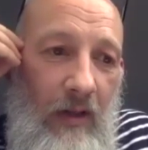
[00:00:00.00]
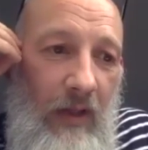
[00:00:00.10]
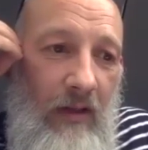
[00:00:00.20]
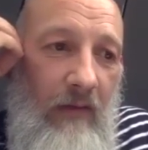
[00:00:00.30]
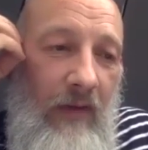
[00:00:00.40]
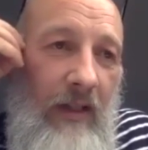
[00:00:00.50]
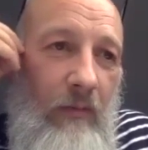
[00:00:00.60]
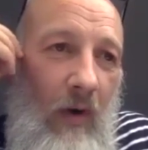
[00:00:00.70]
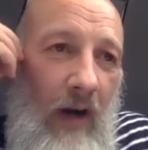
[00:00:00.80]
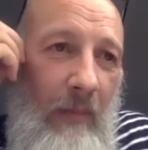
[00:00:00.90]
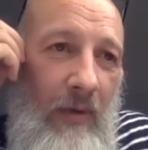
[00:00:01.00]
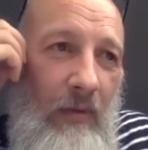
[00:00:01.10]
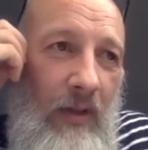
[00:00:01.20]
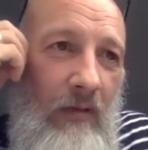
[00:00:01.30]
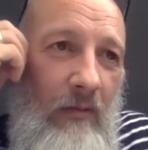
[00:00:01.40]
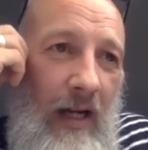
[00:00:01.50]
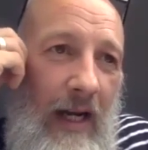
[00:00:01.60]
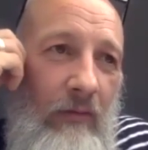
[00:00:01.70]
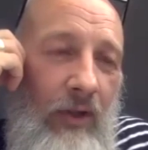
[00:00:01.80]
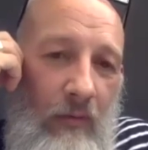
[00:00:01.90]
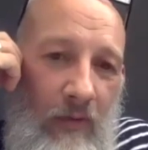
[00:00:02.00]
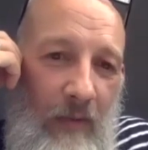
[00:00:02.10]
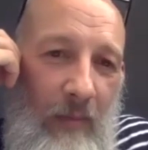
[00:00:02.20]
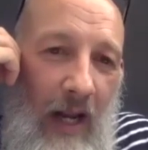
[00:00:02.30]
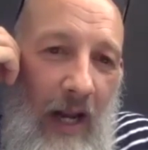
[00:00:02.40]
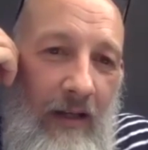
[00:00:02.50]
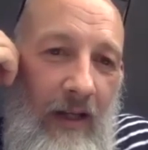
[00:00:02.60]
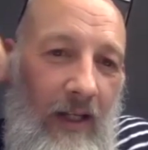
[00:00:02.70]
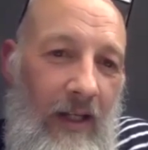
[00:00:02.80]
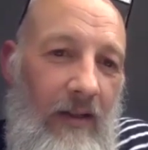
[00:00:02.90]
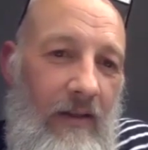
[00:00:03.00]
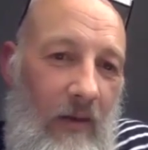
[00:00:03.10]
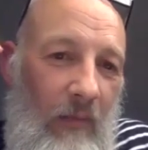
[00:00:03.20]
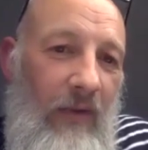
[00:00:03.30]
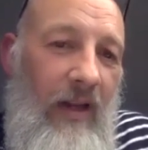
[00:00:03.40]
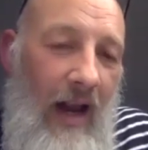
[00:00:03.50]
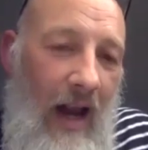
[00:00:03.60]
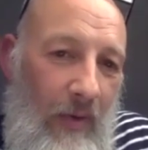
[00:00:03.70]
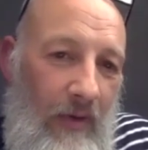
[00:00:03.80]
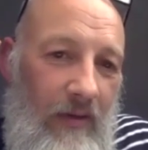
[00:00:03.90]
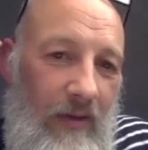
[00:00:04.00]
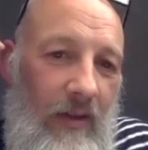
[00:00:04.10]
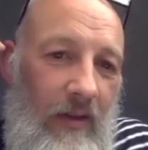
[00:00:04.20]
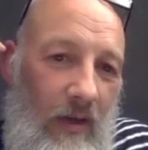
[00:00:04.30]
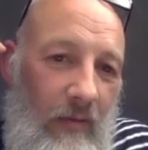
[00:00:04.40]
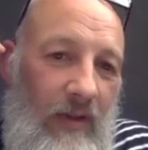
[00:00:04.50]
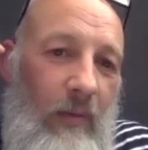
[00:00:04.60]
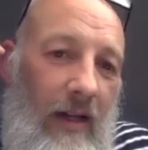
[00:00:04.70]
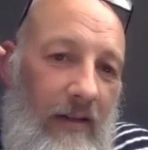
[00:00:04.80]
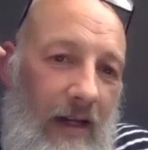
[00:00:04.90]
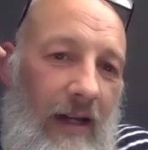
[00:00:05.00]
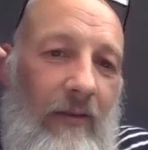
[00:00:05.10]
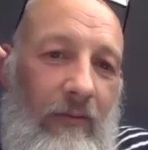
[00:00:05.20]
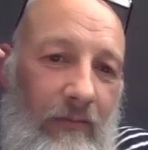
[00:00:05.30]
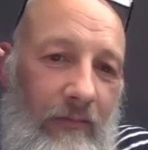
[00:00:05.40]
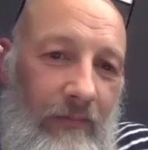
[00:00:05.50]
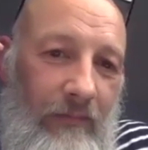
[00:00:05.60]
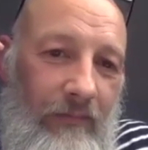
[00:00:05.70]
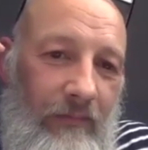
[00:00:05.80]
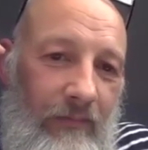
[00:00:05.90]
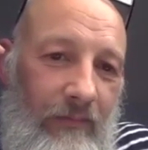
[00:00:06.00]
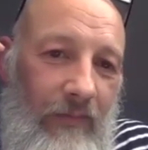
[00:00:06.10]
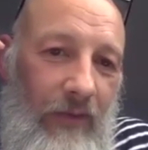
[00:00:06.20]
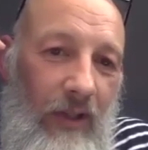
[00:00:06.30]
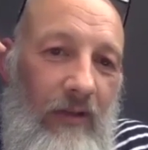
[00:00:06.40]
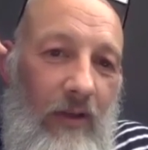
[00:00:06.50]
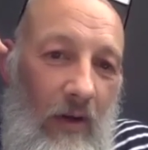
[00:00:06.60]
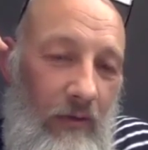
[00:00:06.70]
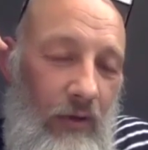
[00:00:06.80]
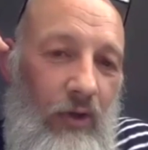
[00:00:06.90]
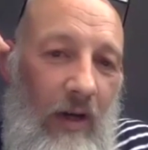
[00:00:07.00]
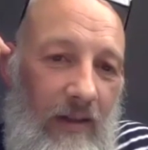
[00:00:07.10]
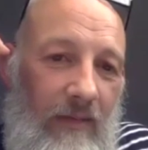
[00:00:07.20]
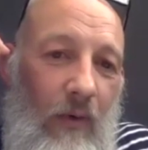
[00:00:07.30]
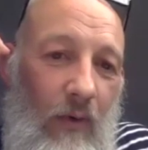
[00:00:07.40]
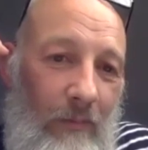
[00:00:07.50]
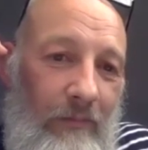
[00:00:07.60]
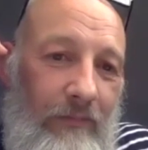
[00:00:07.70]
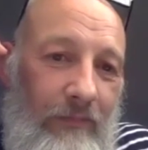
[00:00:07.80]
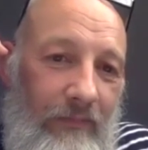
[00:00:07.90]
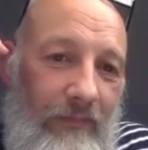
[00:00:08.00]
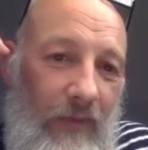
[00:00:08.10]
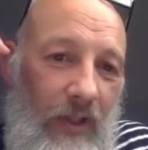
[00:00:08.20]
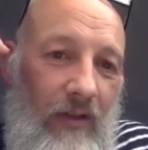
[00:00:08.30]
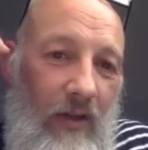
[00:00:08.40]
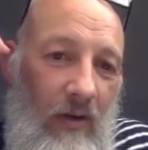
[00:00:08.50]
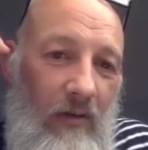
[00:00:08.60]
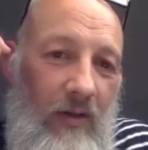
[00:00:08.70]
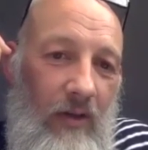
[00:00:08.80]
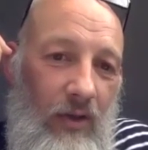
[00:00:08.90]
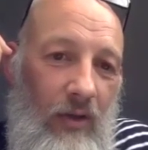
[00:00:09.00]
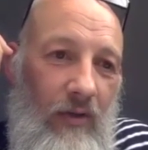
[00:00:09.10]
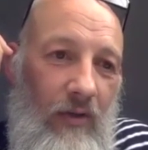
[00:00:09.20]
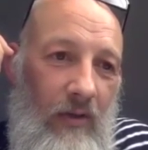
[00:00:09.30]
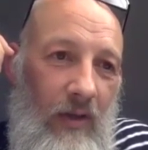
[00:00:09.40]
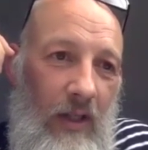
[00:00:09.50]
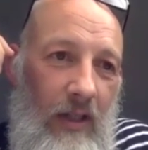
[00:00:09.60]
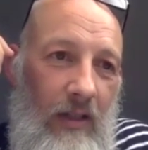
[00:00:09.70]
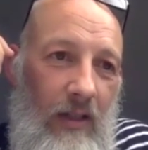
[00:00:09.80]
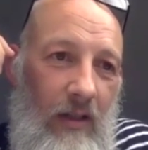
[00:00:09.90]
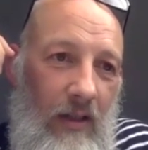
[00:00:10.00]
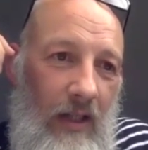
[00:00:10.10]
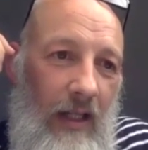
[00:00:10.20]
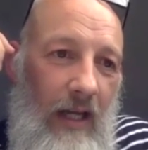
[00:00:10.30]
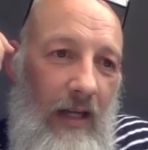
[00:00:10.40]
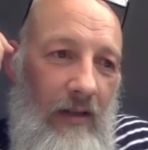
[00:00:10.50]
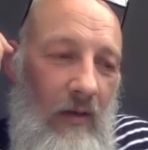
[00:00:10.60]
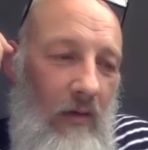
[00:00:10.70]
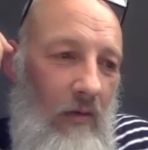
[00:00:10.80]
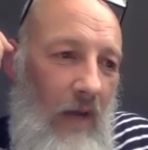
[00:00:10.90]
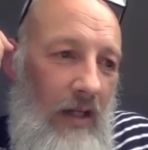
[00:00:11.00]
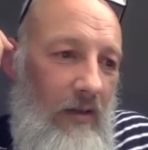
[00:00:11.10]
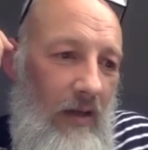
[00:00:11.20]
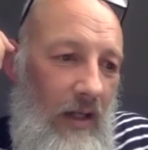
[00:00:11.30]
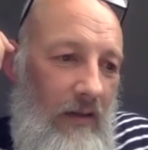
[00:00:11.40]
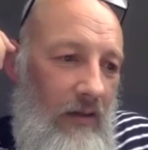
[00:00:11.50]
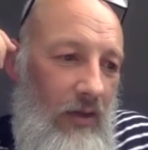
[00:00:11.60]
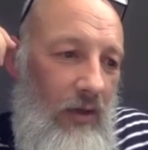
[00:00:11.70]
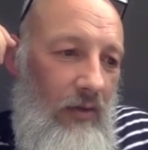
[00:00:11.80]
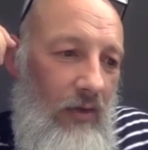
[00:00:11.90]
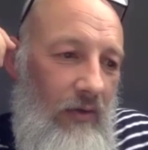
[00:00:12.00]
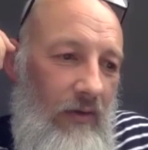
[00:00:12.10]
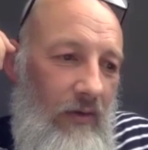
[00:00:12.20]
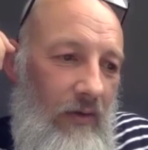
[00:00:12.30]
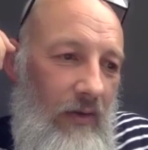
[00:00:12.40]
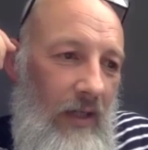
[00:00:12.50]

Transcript: Because the thing is, what happens when you allow children to play? Something happens to you as well as an adult. You start to transform. You start to just, again, it's not. It's it's you just.